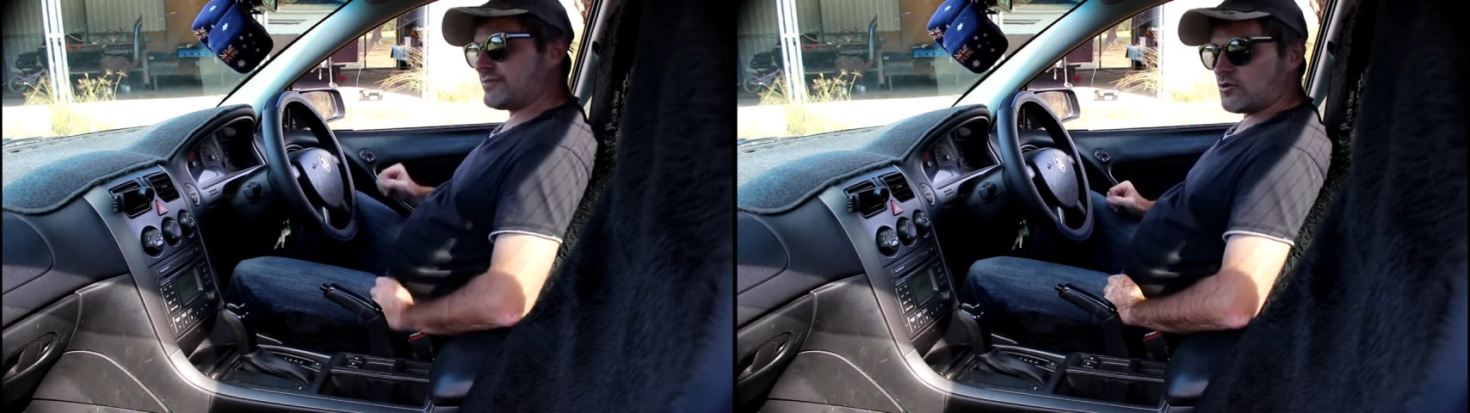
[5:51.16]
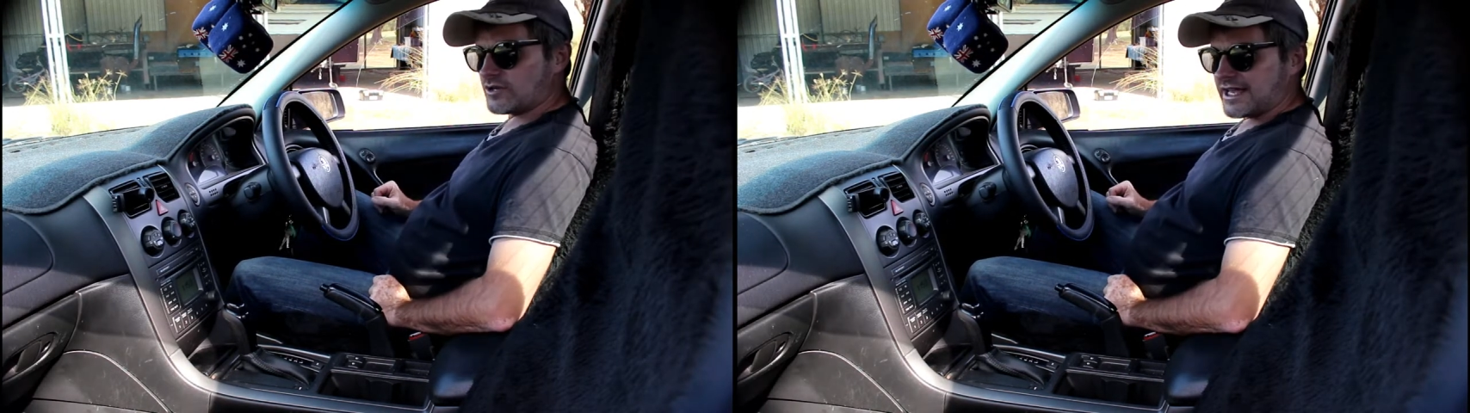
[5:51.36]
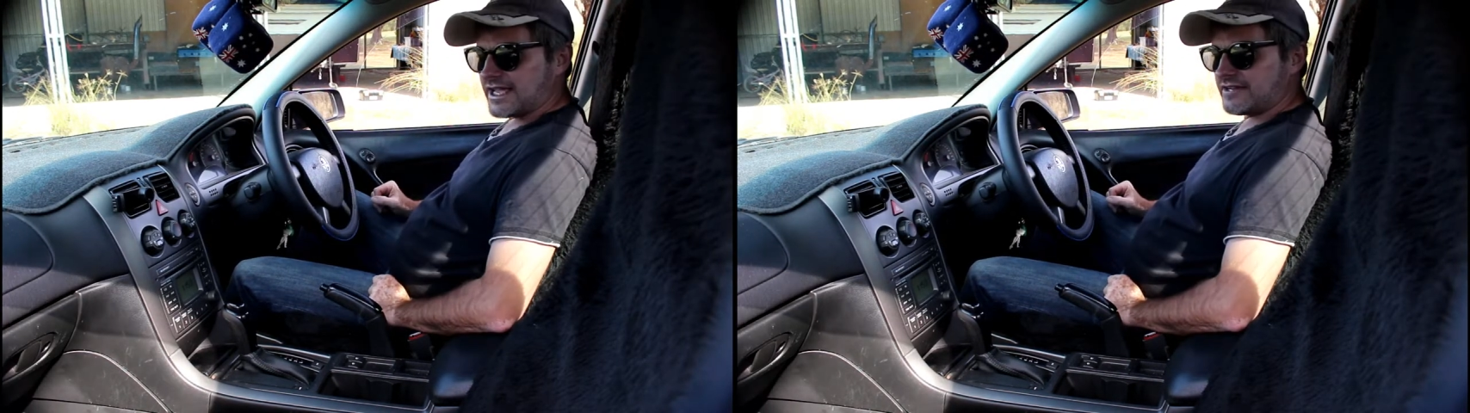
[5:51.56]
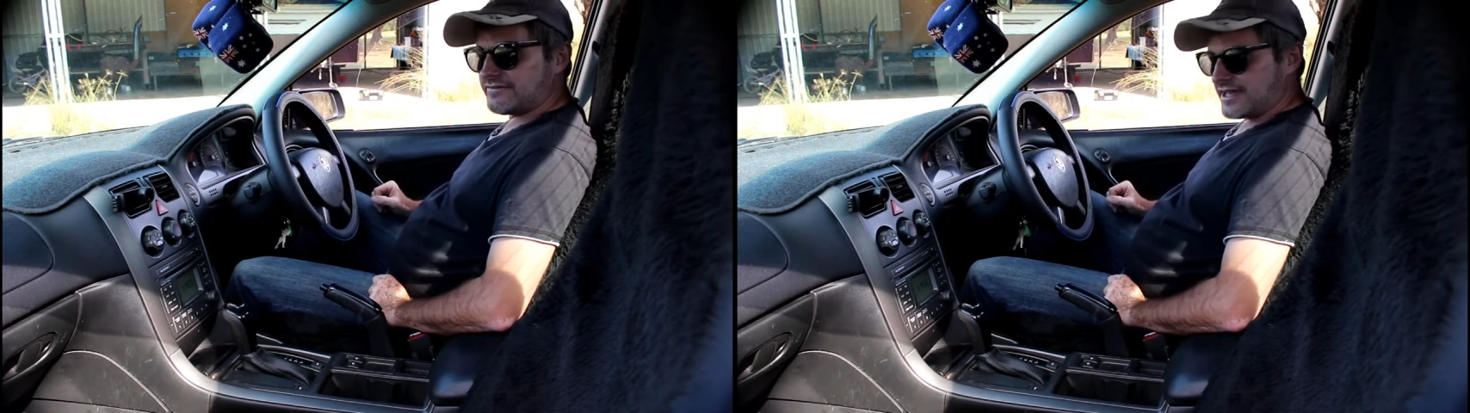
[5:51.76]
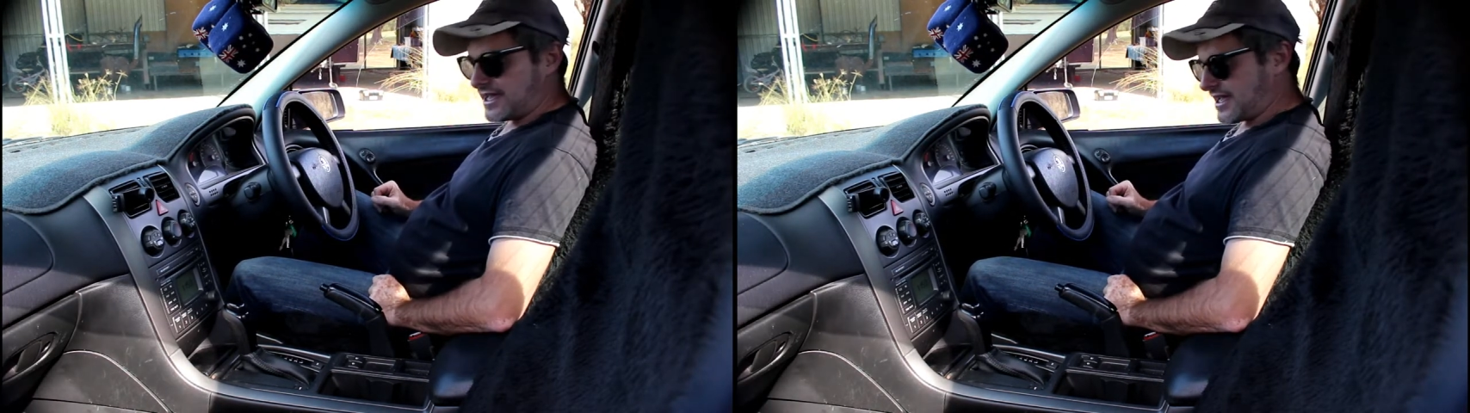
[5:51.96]
I will have,
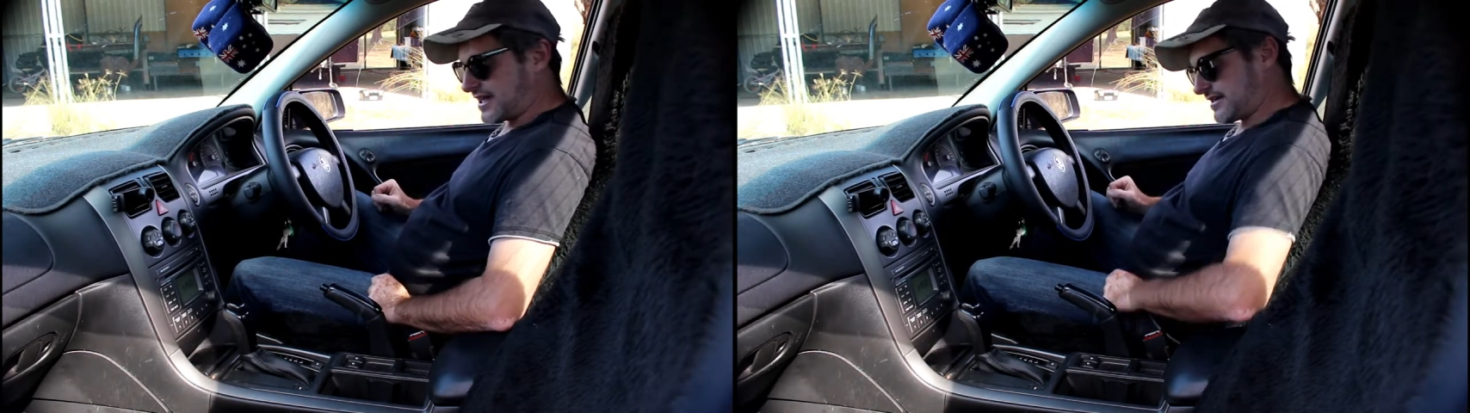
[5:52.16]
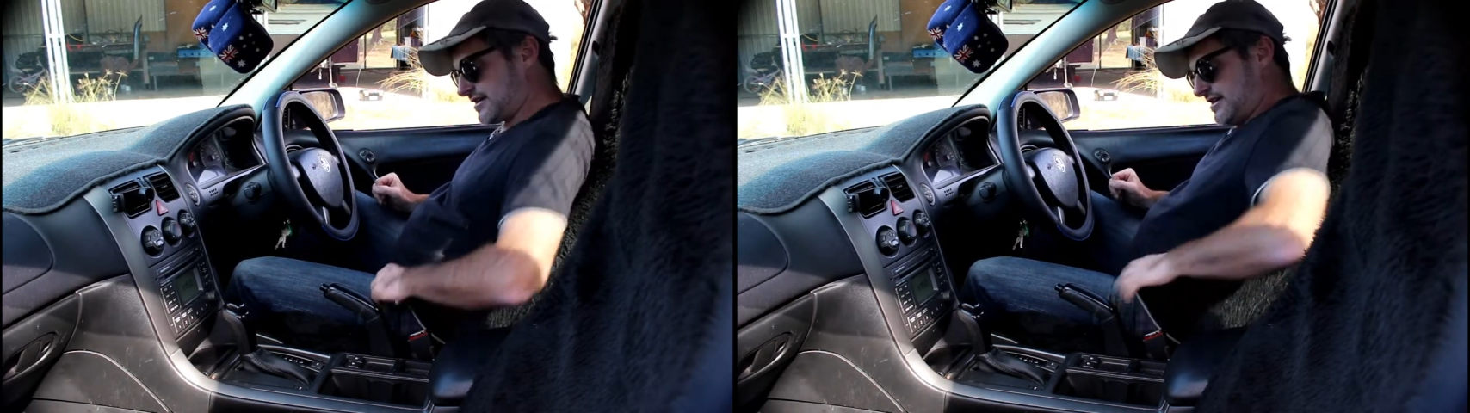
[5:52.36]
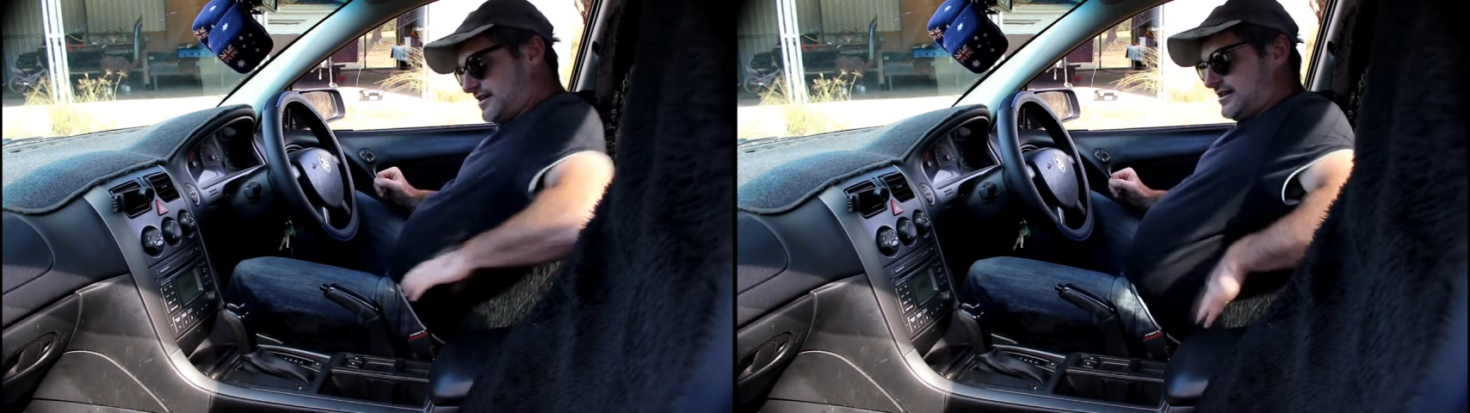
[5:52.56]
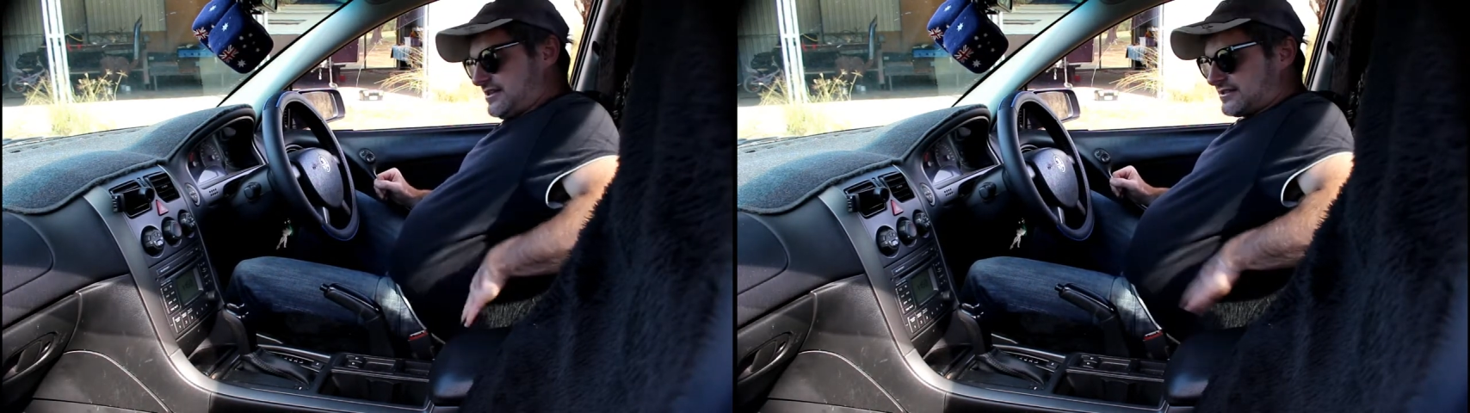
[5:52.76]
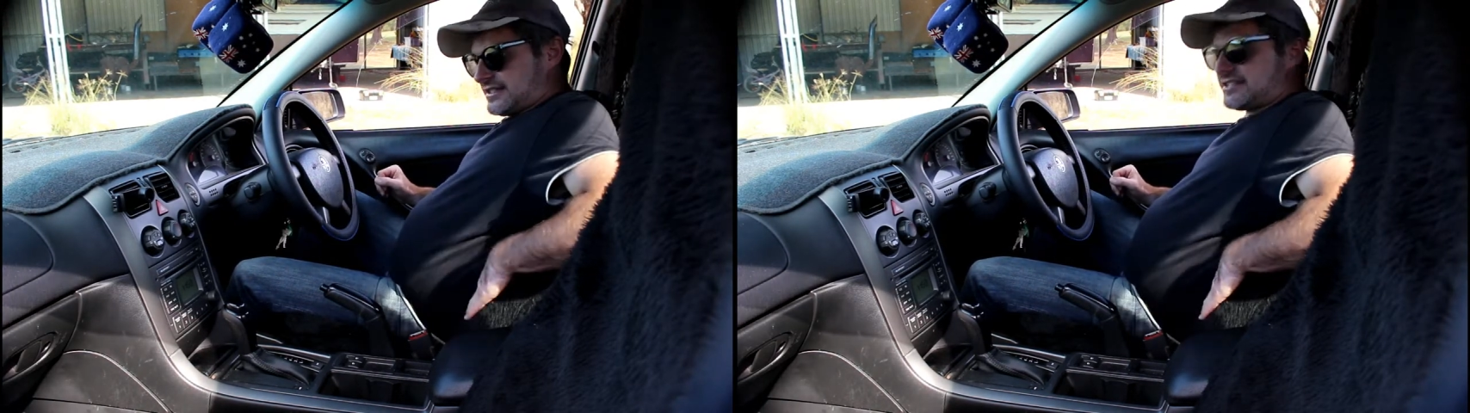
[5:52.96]
and
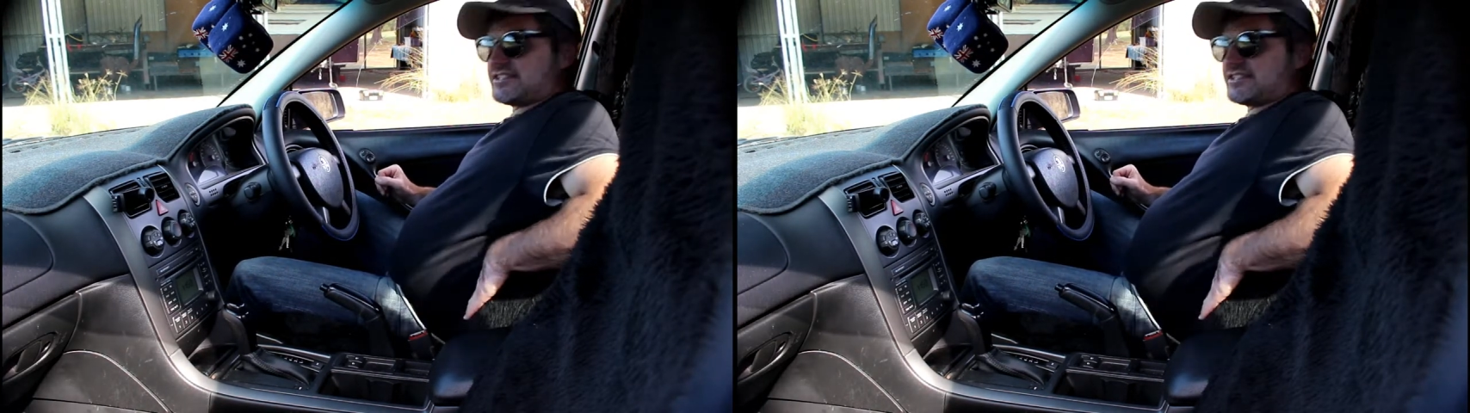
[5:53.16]
these